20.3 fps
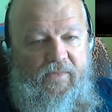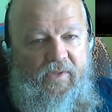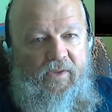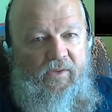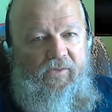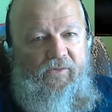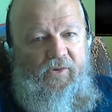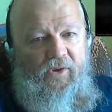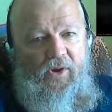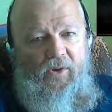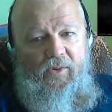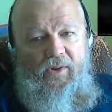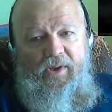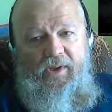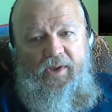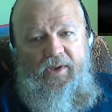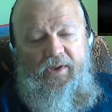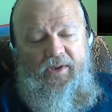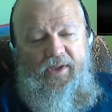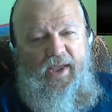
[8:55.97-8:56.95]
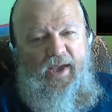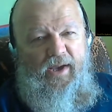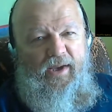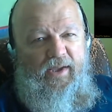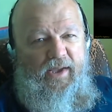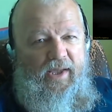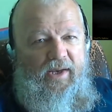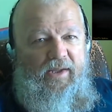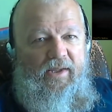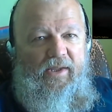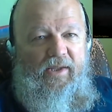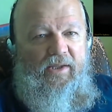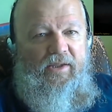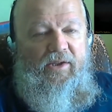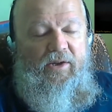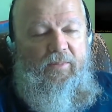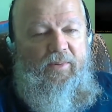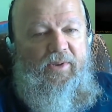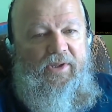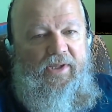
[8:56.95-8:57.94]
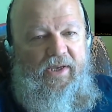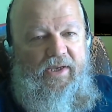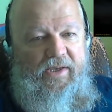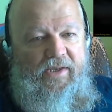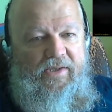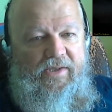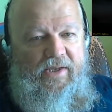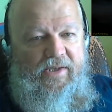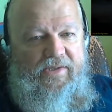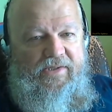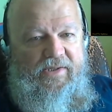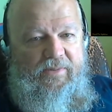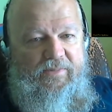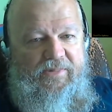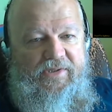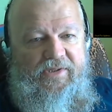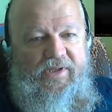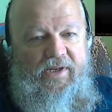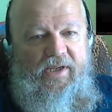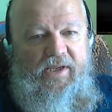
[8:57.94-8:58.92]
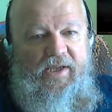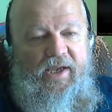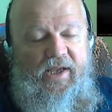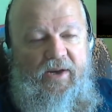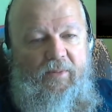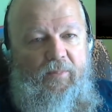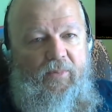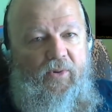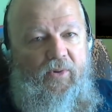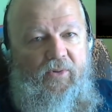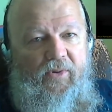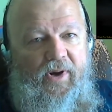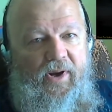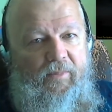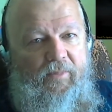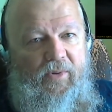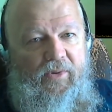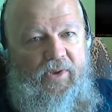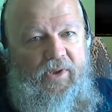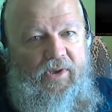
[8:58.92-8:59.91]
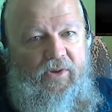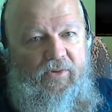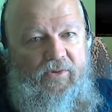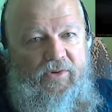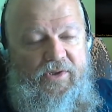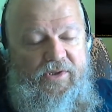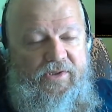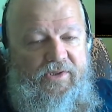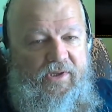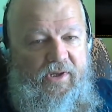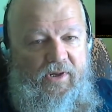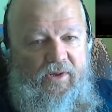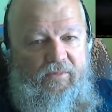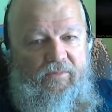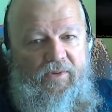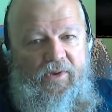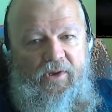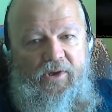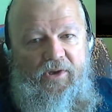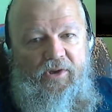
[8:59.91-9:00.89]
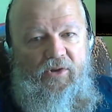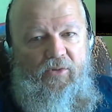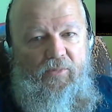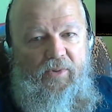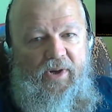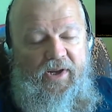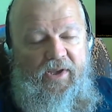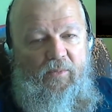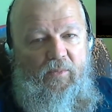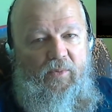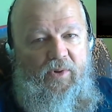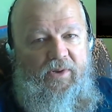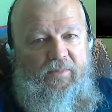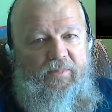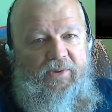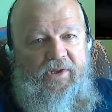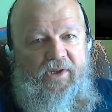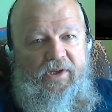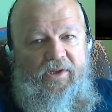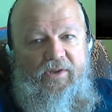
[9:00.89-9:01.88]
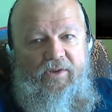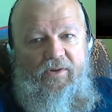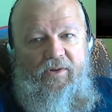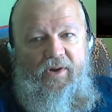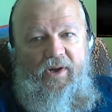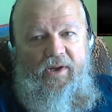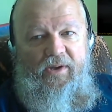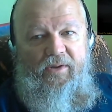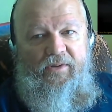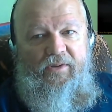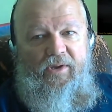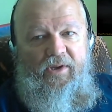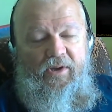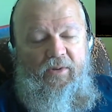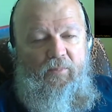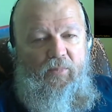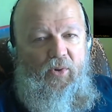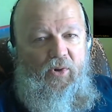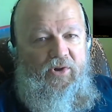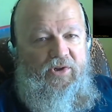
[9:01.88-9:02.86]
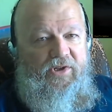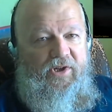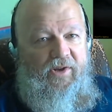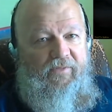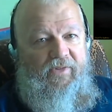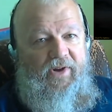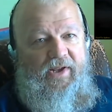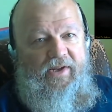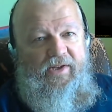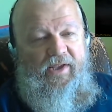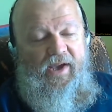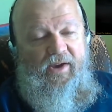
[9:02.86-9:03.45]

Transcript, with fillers: So yeah, kind of a little bit like a, a Sim City kind of program, only you're just you know you're running one particular uh, portion of it.